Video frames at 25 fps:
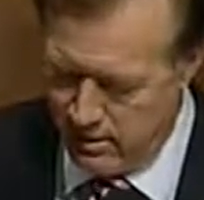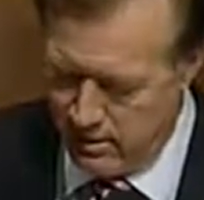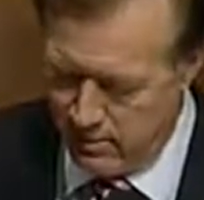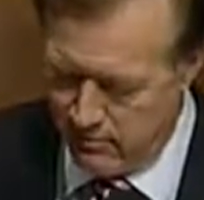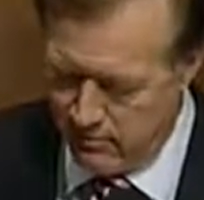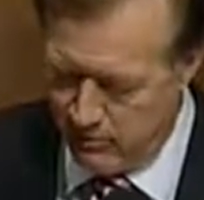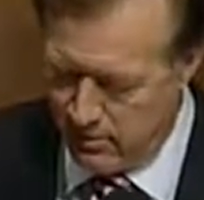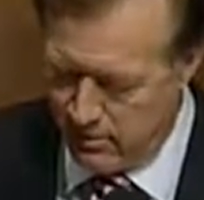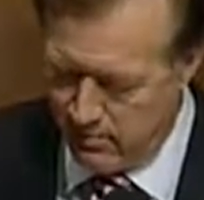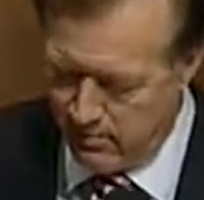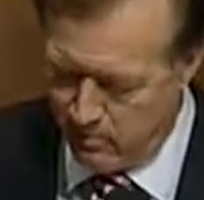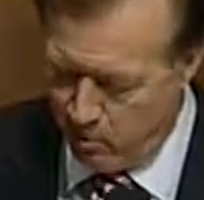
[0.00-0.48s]

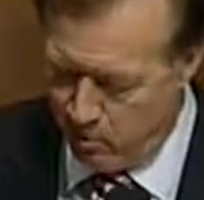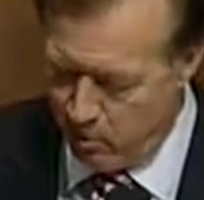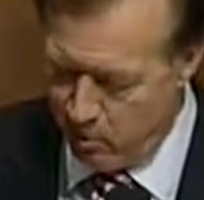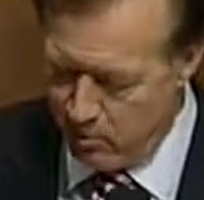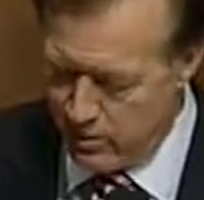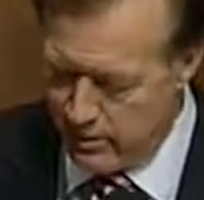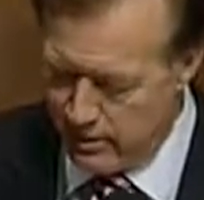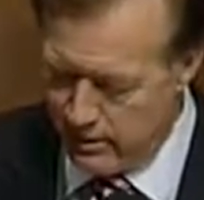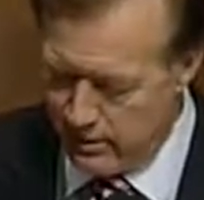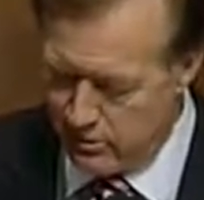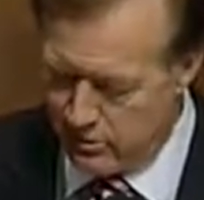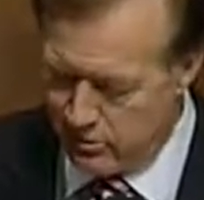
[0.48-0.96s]
the
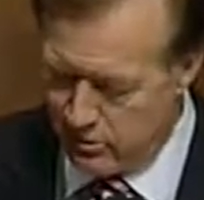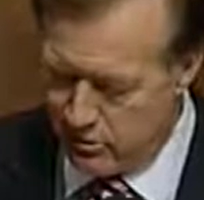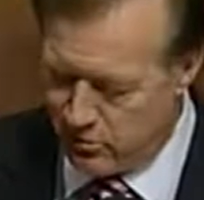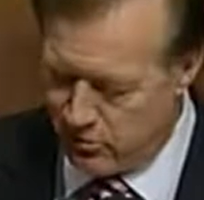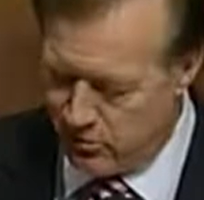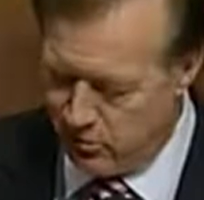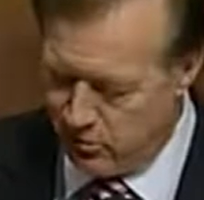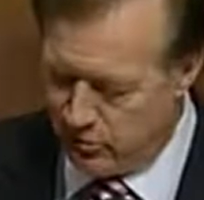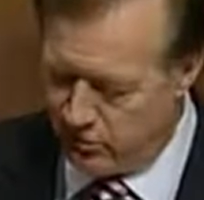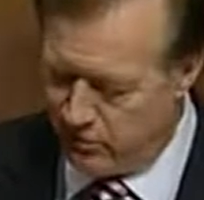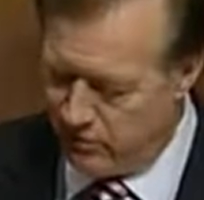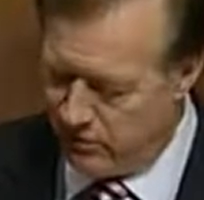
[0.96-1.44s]
important
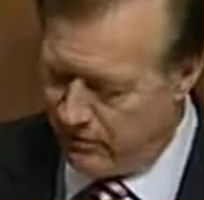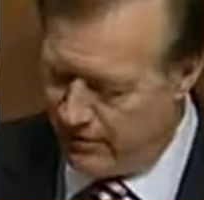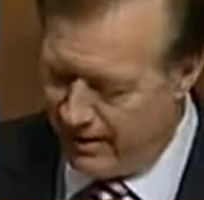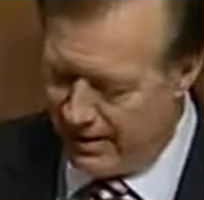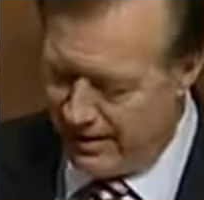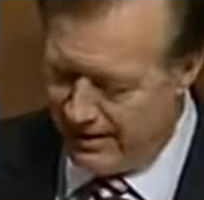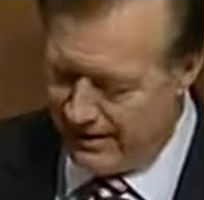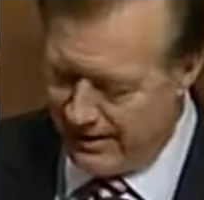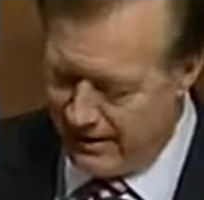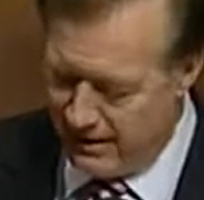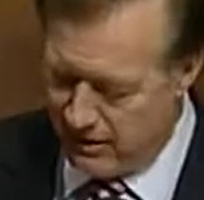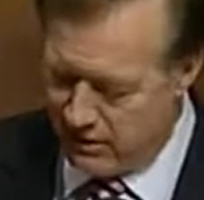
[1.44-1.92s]
institution
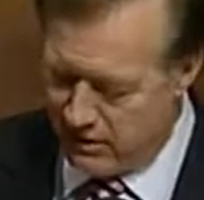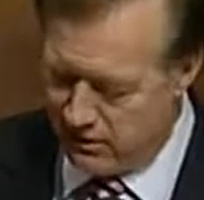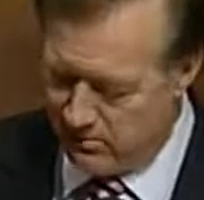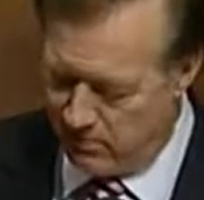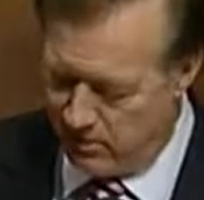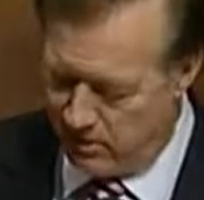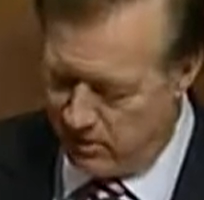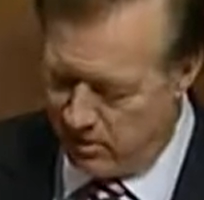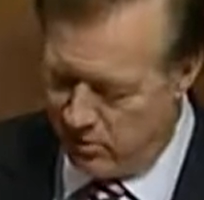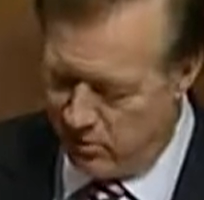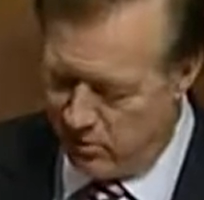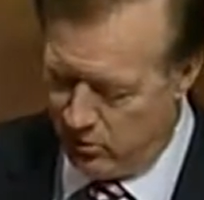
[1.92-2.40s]
that is
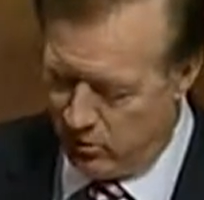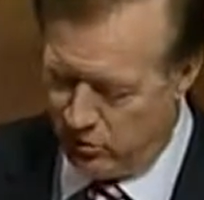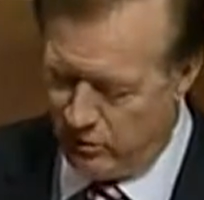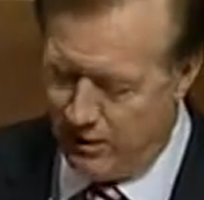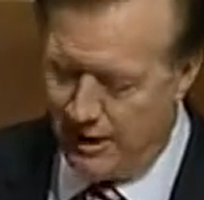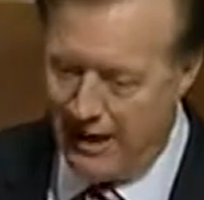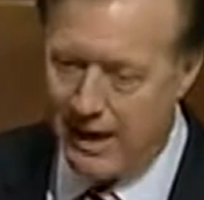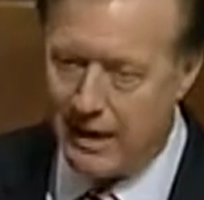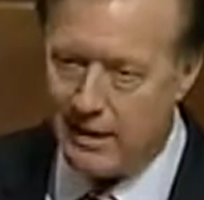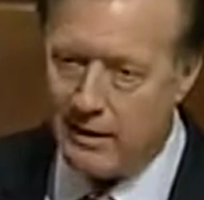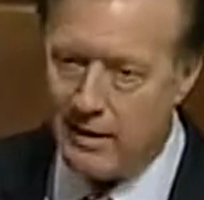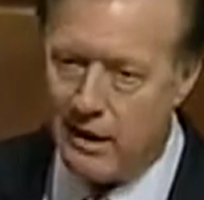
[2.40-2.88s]
marriage
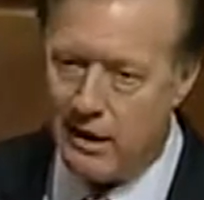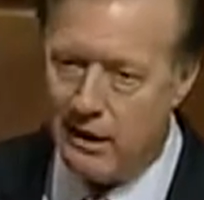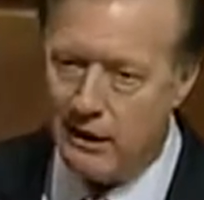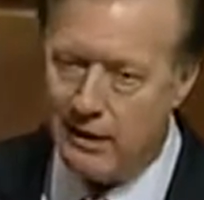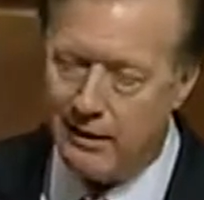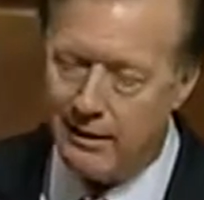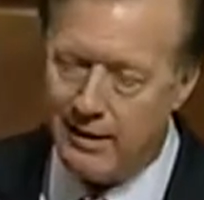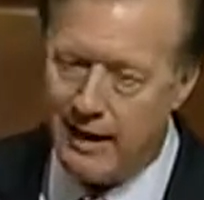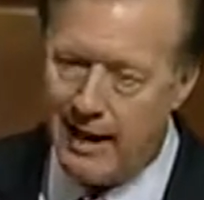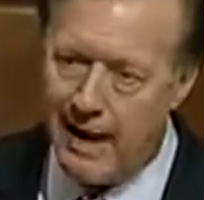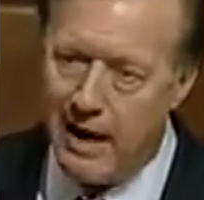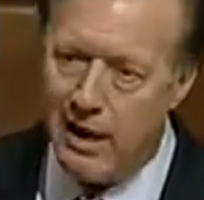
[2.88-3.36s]
and
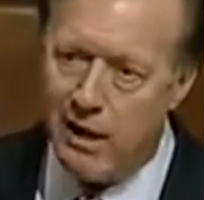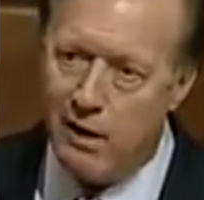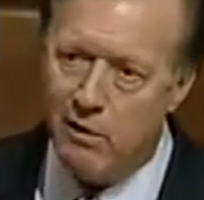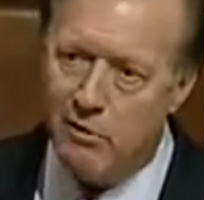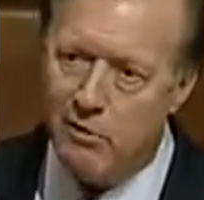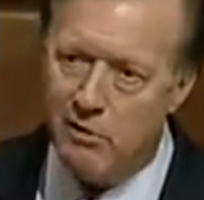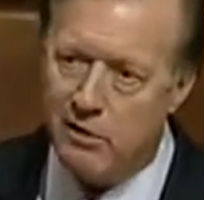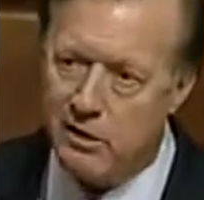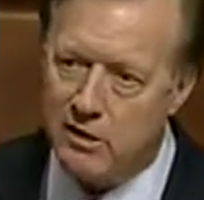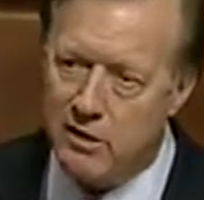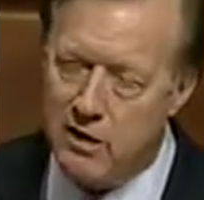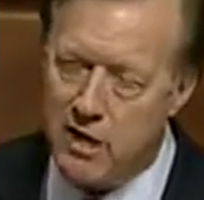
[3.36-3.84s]
allow
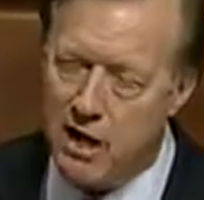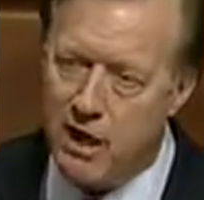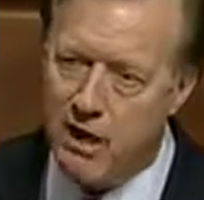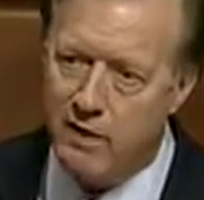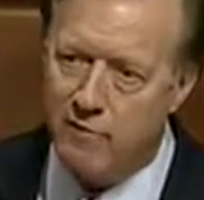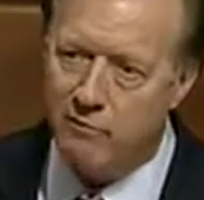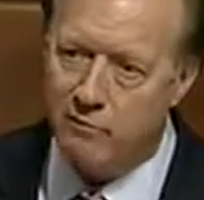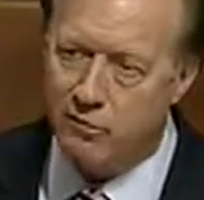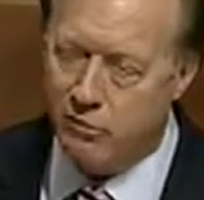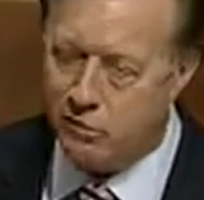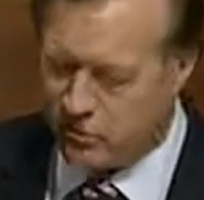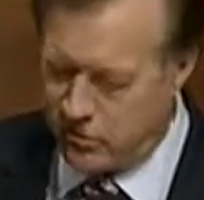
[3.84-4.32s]
the
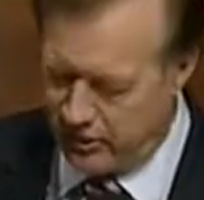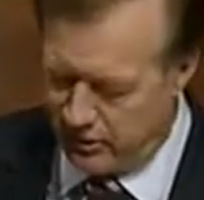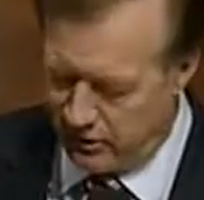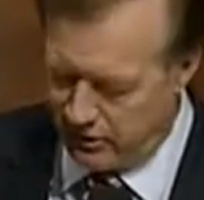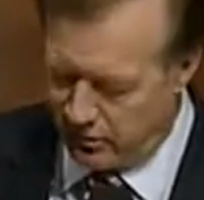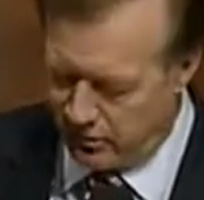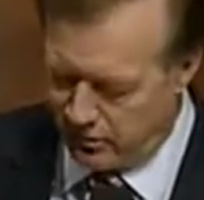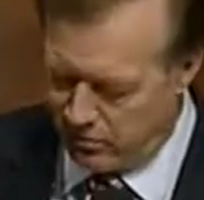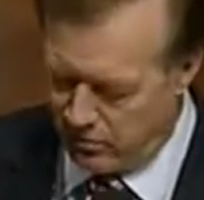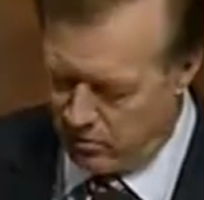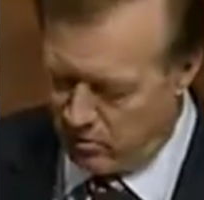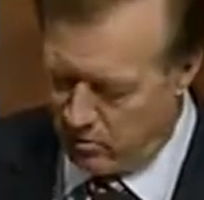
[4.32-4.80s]

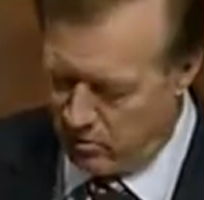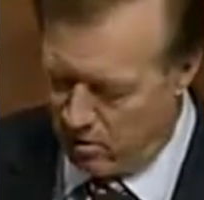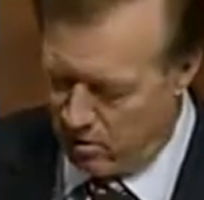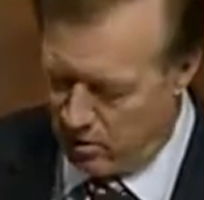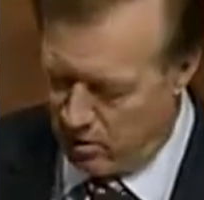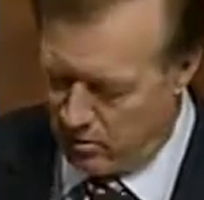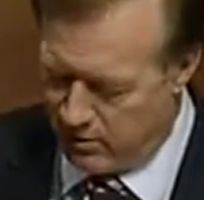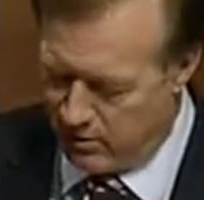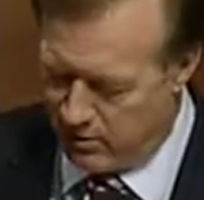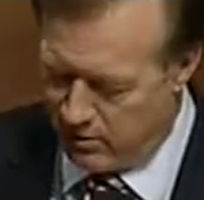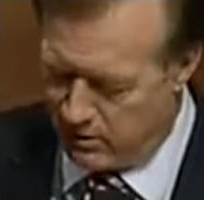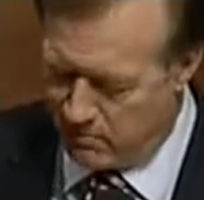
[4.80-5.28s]
conversation
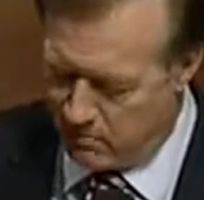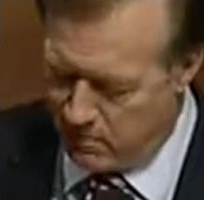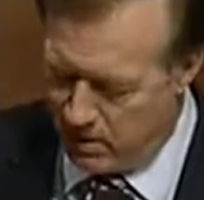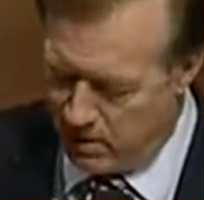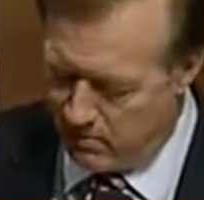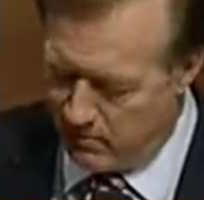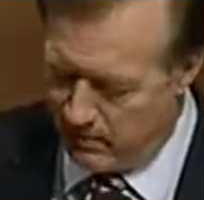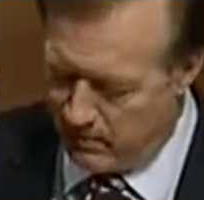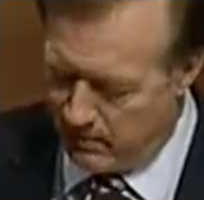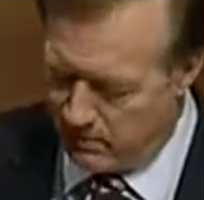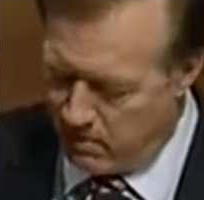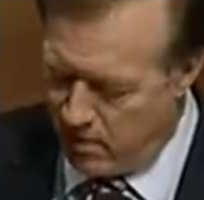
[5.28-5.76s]
on its
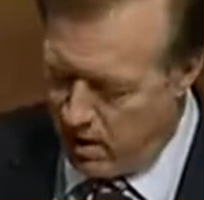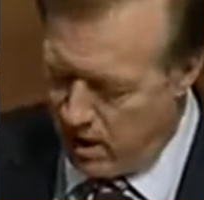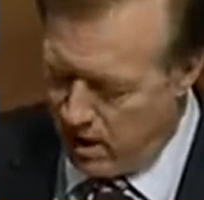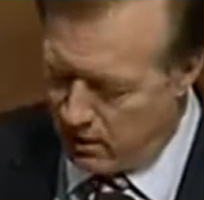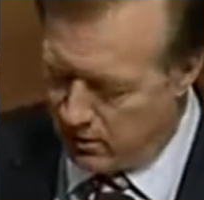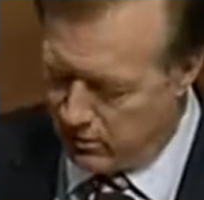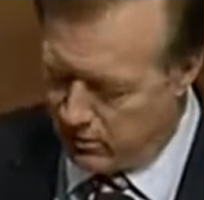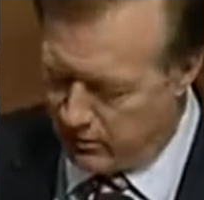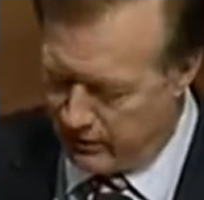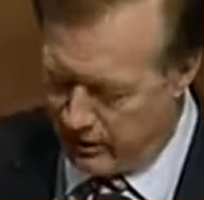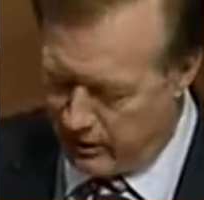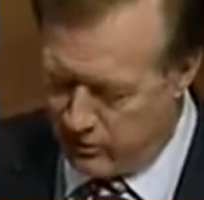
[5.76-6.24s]
public
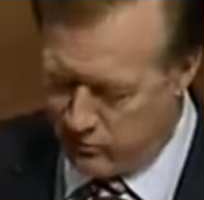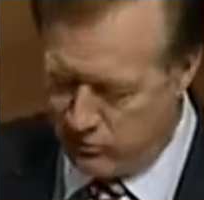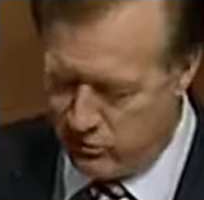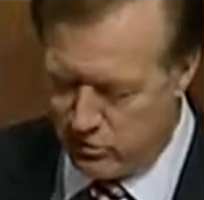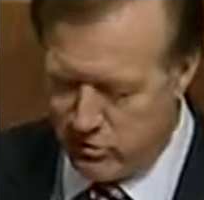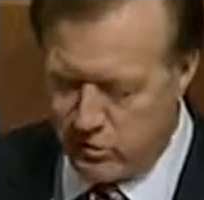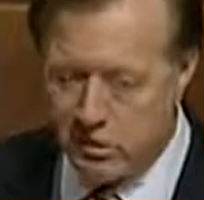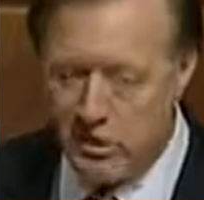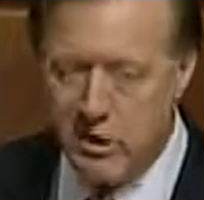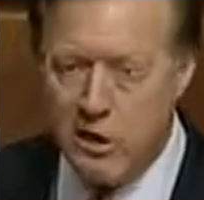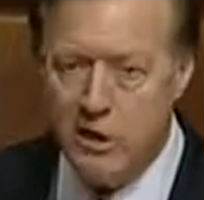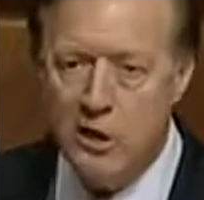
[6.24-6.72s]
policy interest